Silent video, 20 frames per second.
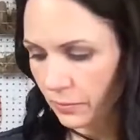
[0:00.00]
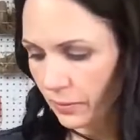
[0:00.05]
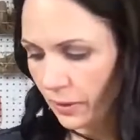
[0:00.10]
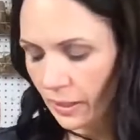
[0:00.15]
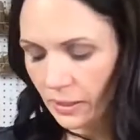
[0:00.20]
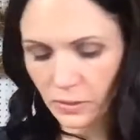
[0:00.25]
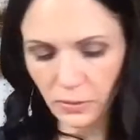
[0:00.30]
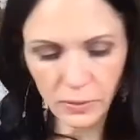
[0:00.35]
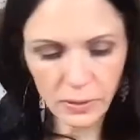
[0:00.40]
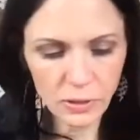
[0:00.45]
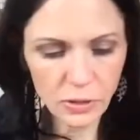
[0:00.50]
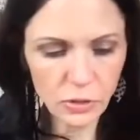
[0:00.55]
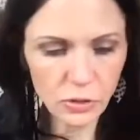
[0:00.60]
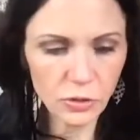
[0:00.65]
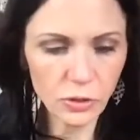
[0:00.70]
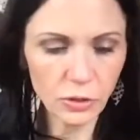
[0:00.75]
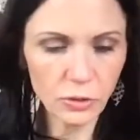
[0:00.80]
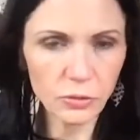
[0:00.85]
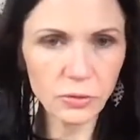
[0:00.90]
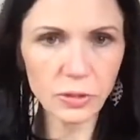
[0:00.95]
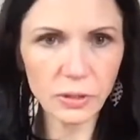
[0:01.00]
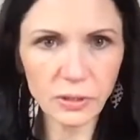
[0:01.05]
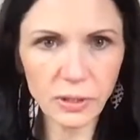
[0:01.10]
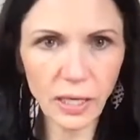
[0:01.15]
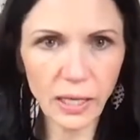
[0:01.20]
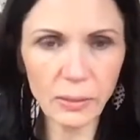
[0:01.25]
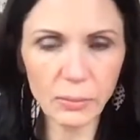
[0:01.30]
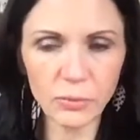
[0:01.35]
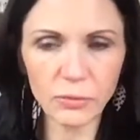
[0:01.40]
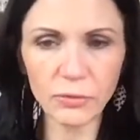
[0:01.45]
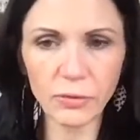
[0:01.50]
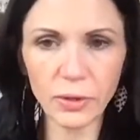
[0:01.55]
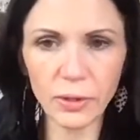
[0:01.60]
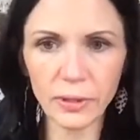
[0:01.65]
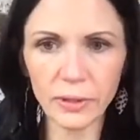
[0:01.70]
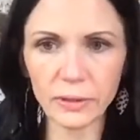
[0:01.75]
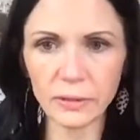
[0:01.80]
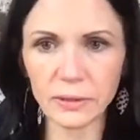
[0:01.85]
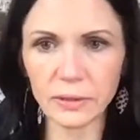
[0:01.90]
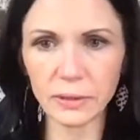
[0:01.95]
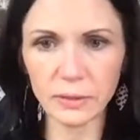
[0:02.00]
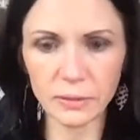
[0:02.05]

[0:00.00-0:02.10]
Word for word: right? So I just used a type font